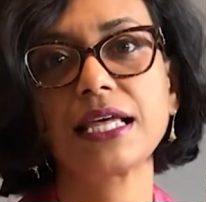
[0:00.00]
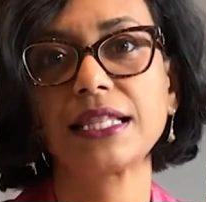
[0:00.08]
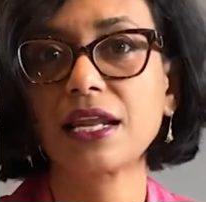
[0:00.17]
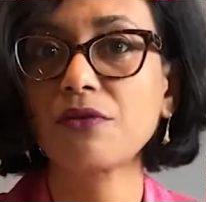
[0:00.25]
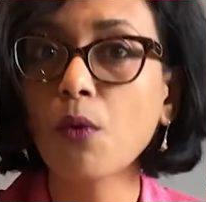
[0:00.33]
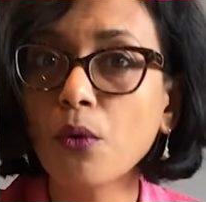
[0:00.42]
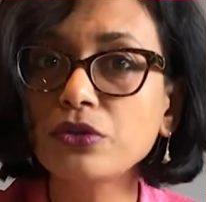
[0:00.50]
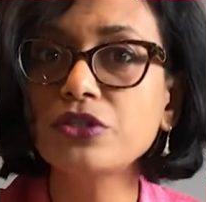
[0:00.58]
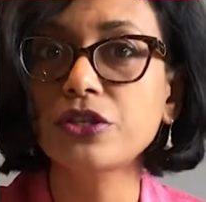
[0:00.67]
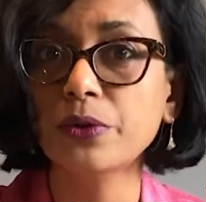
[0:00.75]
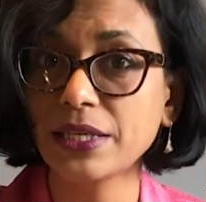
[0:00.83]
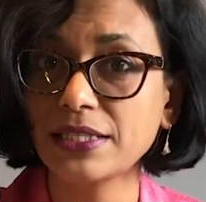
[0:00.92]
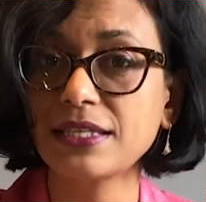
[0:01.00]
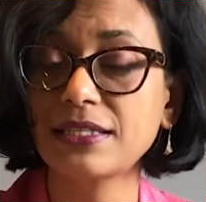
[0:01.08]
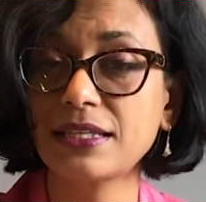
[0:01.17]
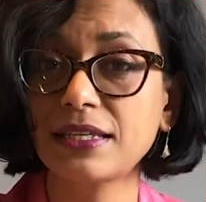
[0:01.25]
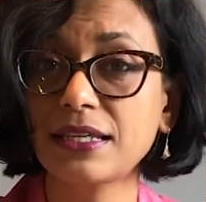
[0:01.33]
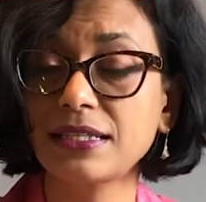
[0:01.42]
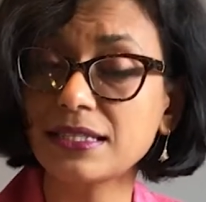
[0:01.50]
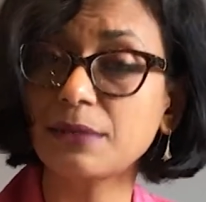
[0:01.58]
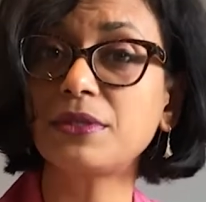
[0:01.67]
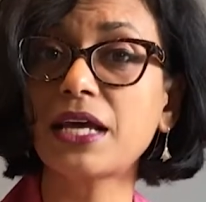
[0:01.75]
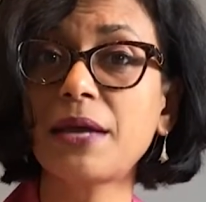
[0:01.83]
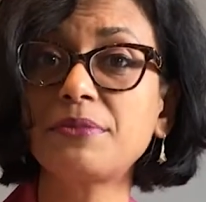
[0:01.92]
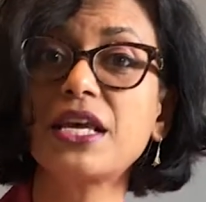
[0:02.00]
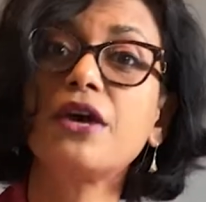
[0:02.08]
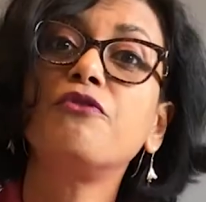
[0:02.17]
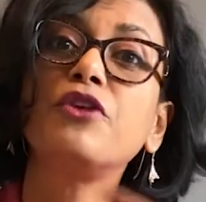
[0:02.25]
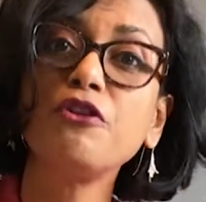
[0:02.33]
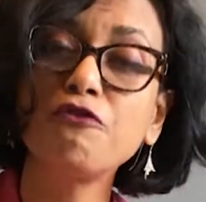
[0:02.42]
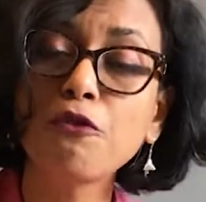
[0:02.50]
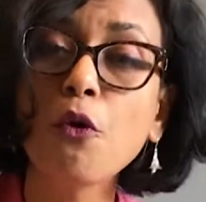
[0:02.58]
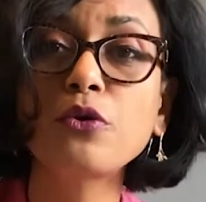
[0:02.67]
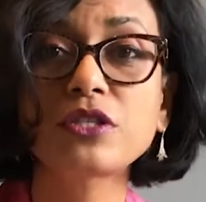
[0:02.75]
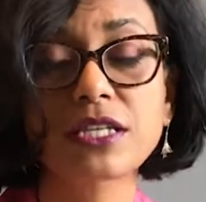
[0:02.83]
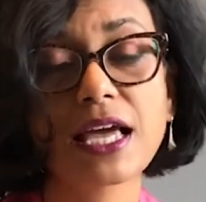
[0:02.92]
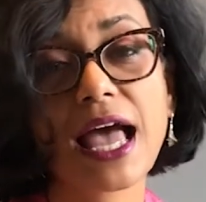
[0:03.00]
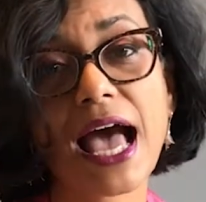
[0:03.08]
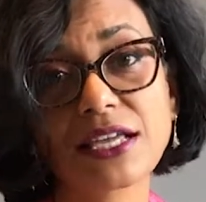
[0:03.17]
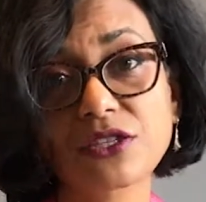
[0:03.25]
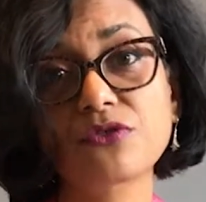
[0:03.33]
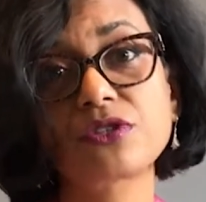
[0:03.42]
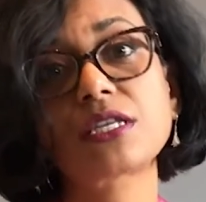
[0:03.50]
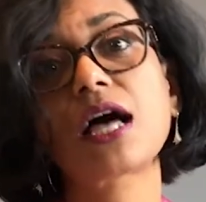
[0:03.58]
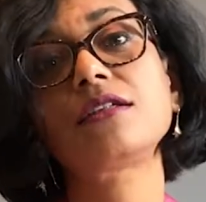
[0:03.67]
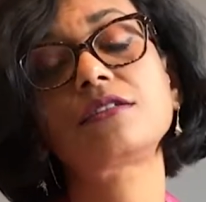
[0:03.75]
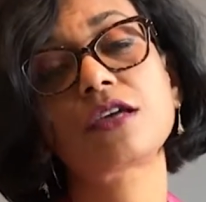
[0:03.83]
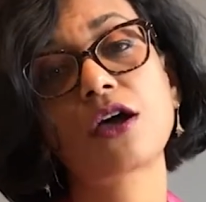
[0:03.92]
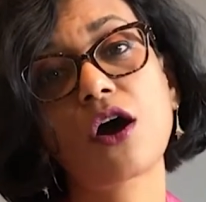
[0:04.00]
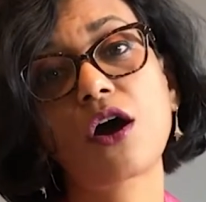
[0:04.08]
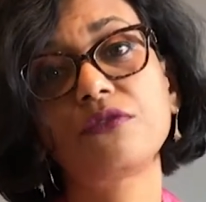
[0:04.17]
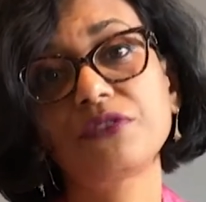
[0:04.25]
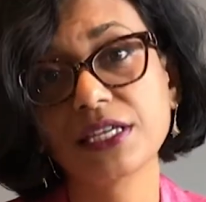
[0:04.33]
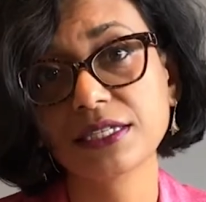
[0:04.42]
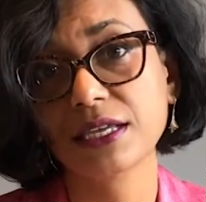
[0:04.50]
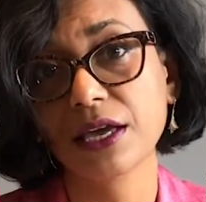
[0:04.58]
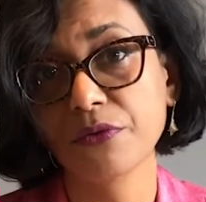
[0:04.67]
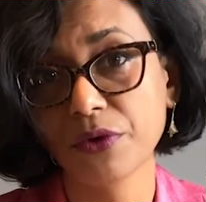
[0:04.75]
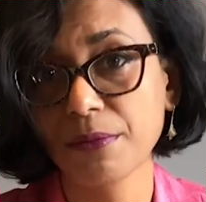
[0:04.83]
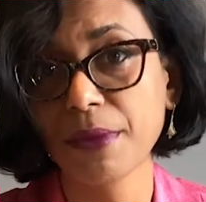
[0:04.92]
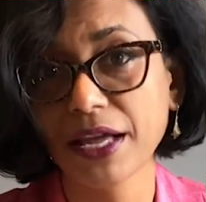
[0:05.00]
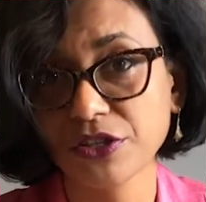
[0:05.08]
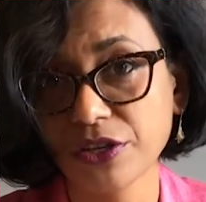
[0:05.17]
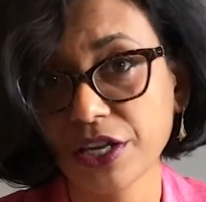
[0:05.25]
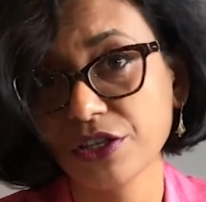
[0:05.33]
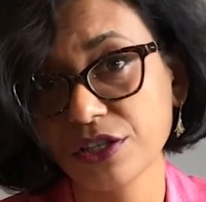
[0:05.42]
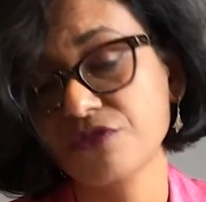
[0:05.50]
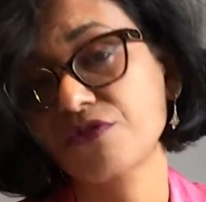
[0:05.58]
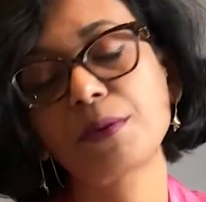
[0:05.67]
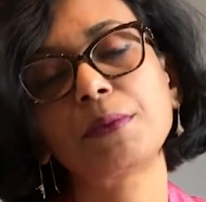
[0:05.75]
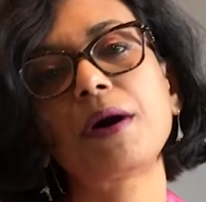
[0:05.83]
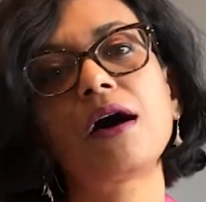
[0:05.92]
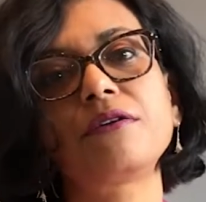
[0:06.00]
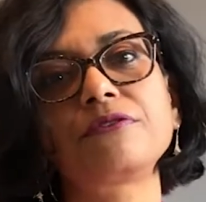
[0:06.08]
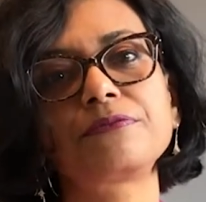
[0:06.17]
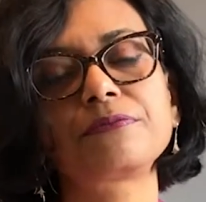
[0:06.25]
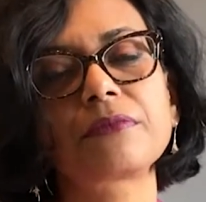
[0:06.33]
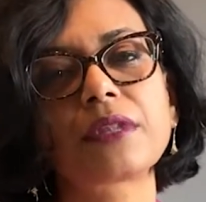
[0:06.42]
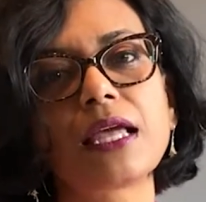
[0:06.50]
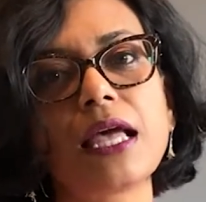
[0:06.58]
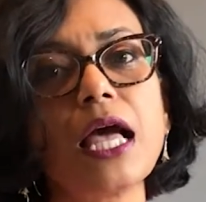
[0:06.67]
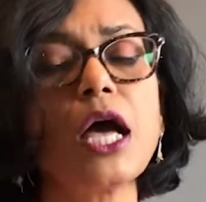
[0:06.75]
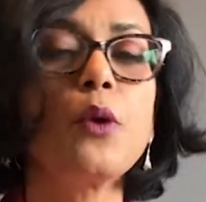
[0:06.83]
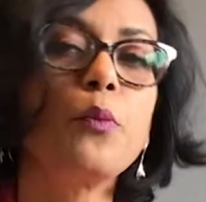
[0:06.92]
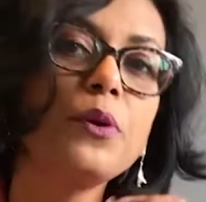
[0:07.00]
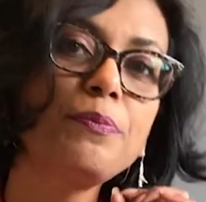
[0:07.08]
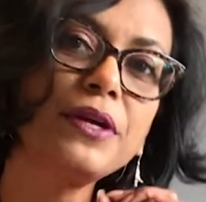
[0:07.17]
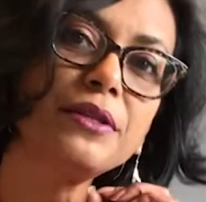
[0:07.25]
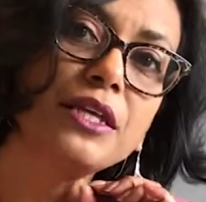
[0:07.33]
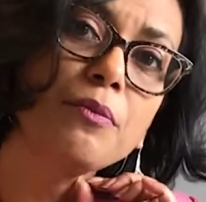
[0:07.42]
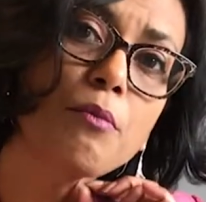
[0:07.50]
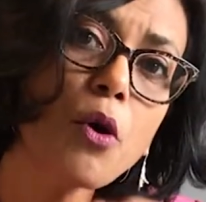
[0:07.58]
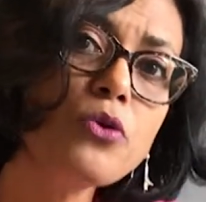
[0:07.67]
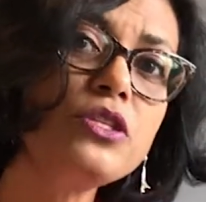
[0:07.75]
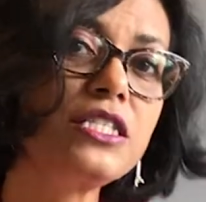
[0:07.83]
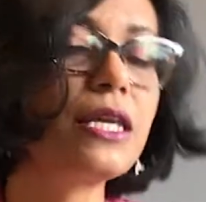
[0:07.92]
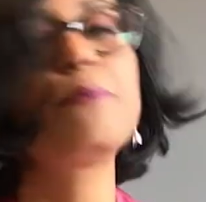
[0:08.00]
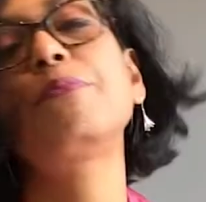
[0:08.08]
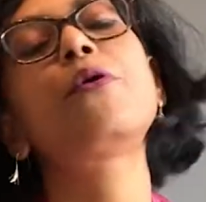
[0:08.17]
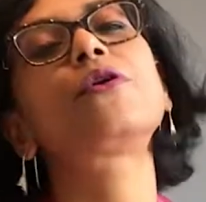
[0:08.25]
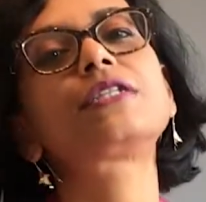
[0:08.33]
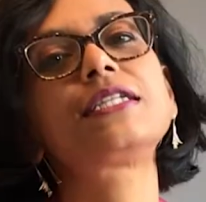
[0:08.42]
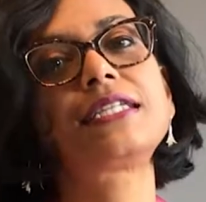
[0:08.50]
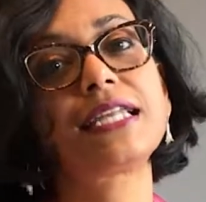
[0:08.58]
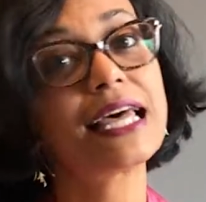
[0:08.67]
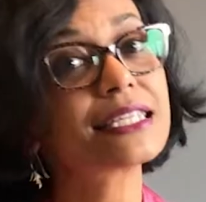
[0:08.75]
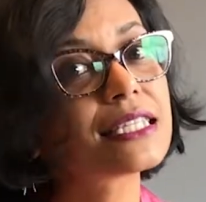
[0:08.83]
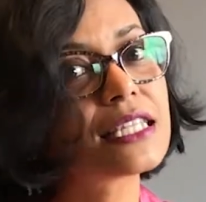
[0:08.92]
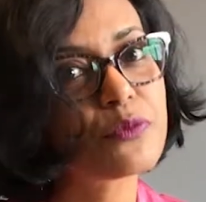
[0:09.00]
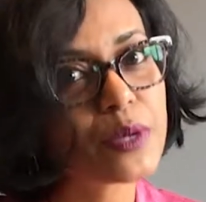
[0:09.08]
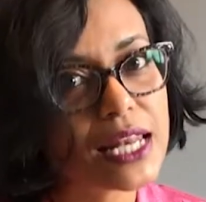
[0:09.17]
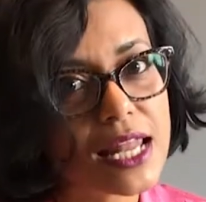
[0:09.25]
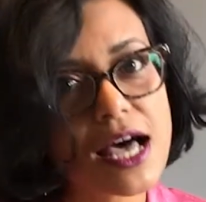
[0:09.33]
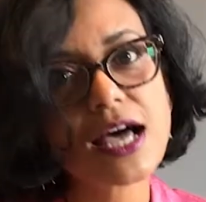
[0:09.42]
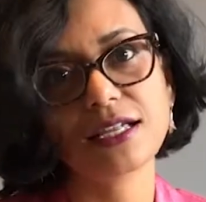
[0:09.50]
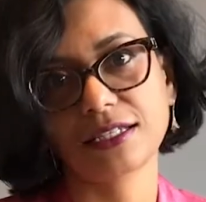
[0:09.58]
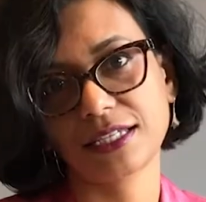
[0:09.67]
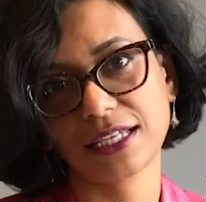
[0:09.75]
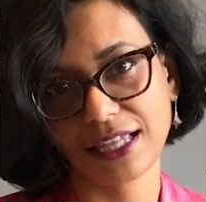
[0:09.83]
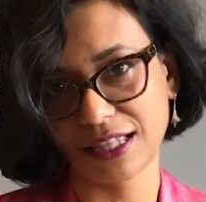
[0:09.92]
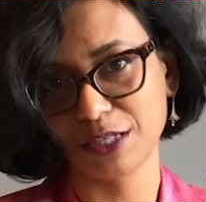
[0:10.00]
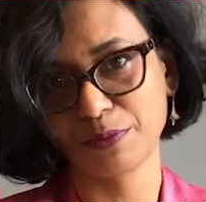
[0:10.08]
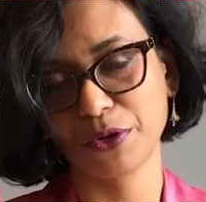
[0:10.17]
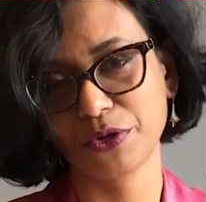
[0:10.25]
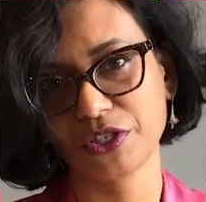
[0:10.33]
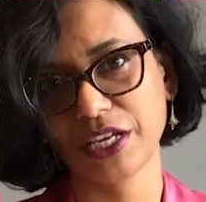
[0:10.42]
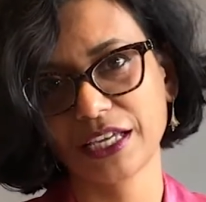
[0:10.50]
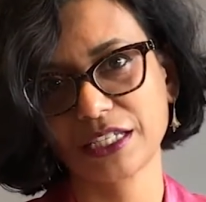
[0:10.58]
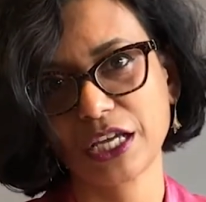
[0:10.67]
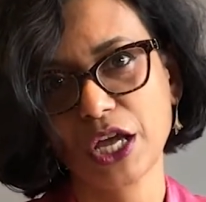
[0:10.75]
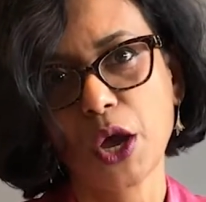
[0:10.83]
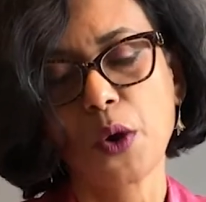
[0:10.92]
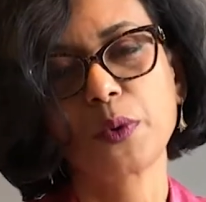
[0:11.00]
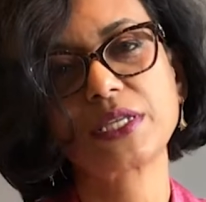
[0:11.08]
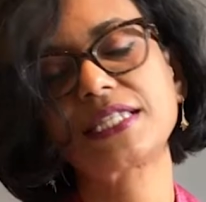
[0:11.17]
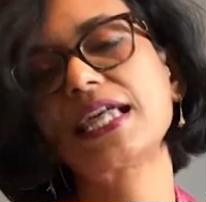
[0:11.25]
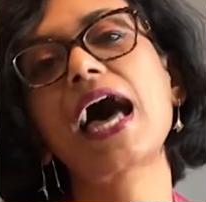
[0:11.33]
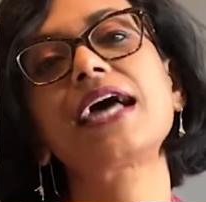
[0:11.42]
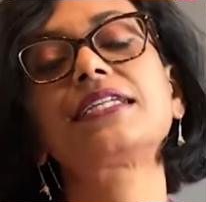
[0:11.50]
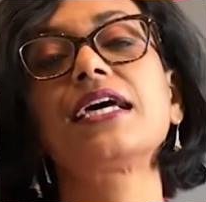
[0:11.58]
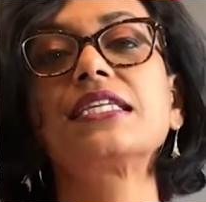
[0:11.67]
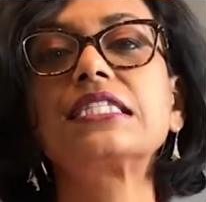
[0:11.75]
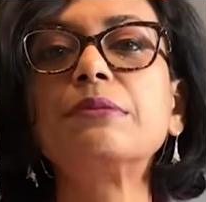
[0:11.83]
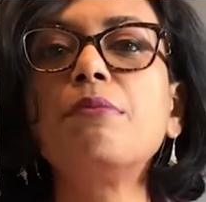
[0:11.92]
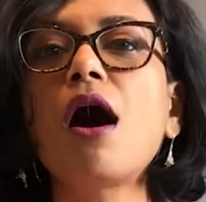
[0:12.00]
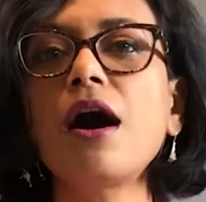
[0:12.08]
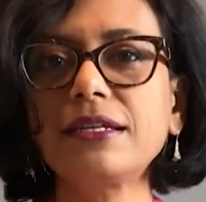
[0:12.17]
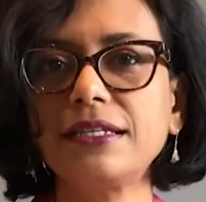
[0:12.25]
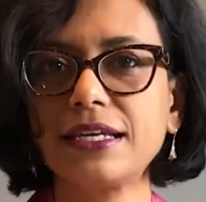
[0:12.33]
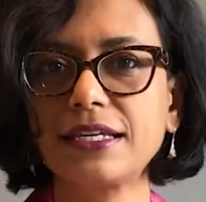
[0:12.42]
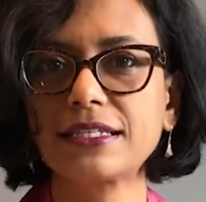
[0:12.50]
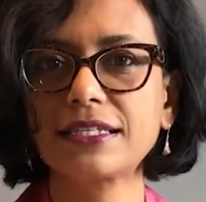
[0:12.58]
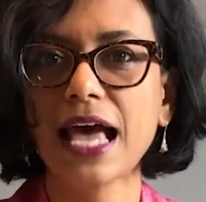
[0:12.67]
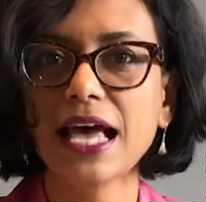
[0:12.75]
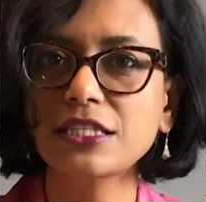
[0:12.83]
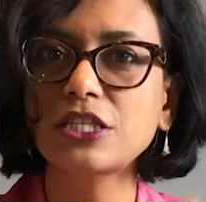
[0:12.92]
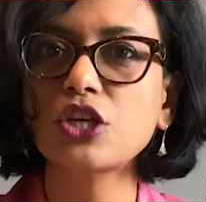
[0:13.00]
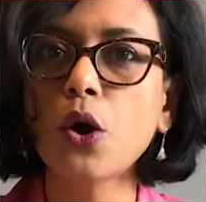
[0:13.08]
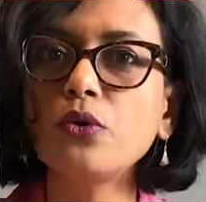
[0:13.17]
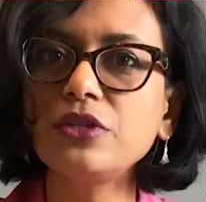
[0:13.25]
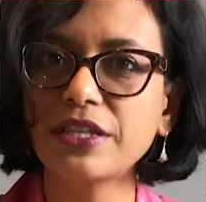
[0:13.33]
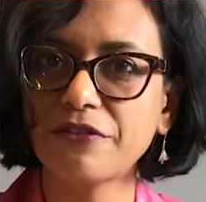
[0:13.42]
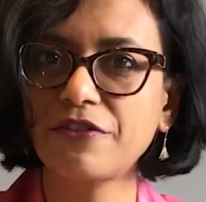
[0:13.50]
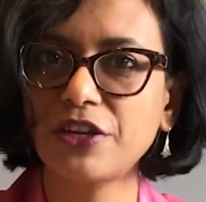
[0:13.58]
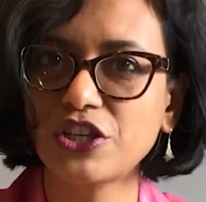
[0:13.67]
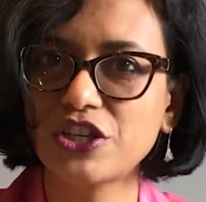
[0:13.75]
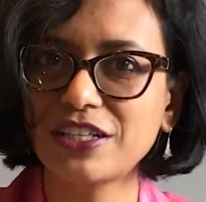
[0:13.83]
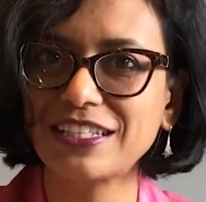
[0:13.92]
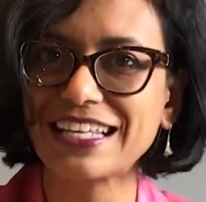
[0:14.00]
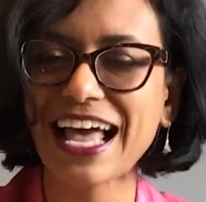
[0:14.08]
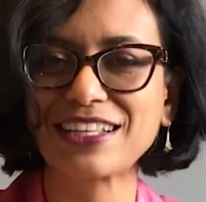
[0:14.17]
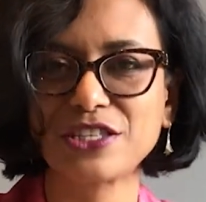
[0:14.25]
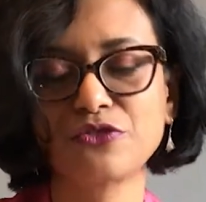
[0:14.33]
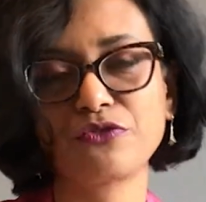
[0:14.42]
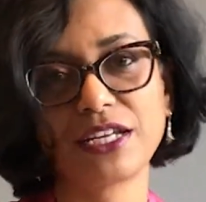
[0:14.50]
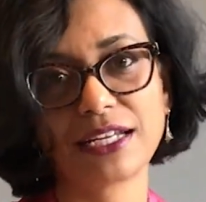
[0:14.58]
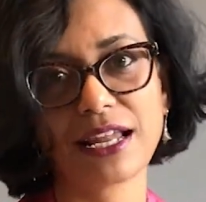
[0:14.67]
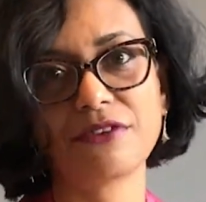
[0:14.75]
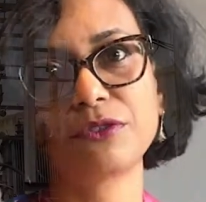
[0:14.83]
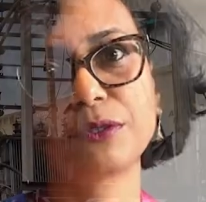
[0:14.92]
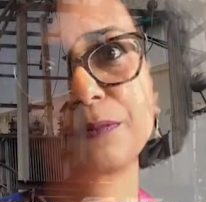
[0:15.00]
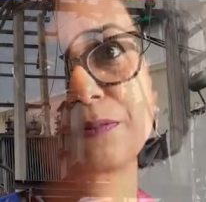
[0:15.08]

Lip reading: that have also existed and sometimes reinforced as a result of these reimaginations from above. But the most important lesson that we learned in this project was that smartness has its own definitions at street level.